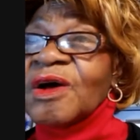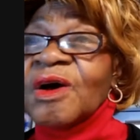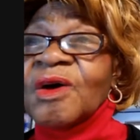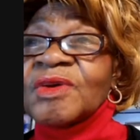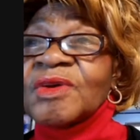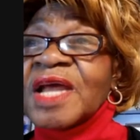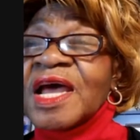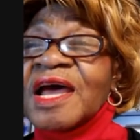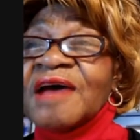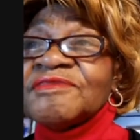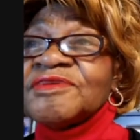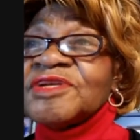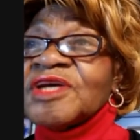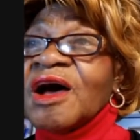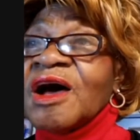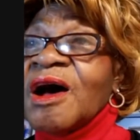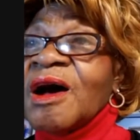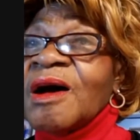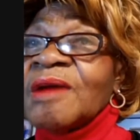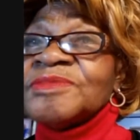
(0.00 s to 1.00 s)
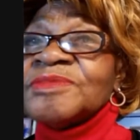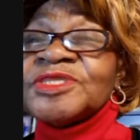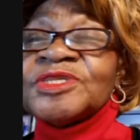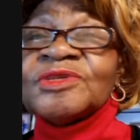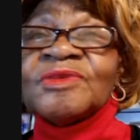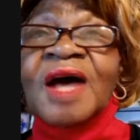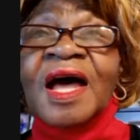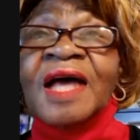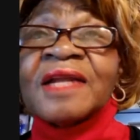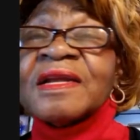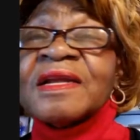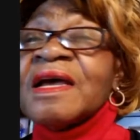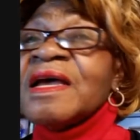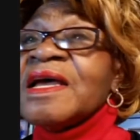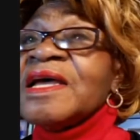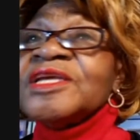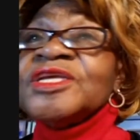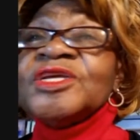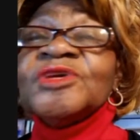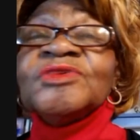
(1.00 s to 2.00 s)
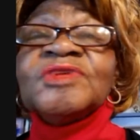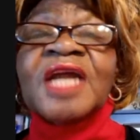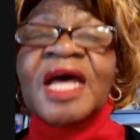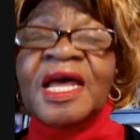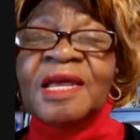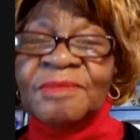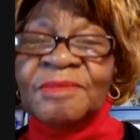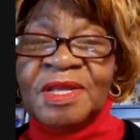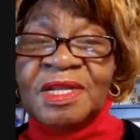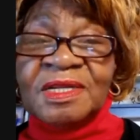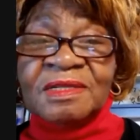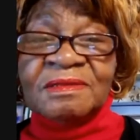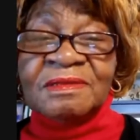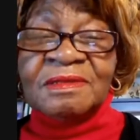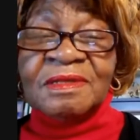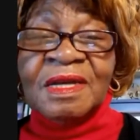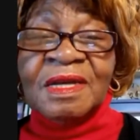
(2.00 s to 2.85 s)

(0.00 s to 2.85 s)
don't have jobs. You got, you name it.